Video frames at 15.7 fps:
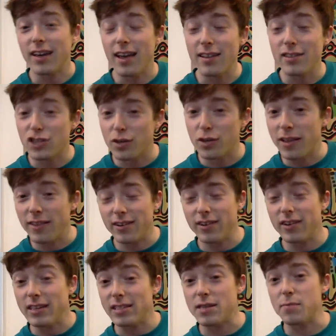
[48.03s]
instrument, there
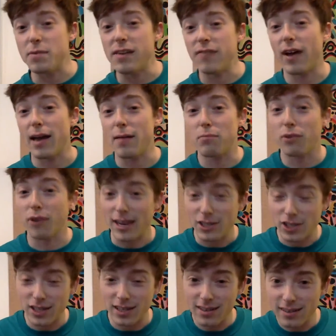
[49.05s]
needs to be a
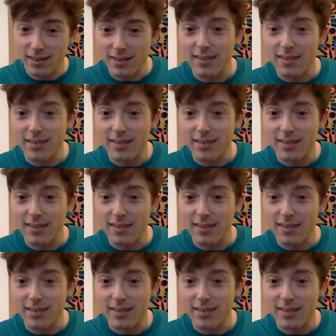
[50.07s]
vibration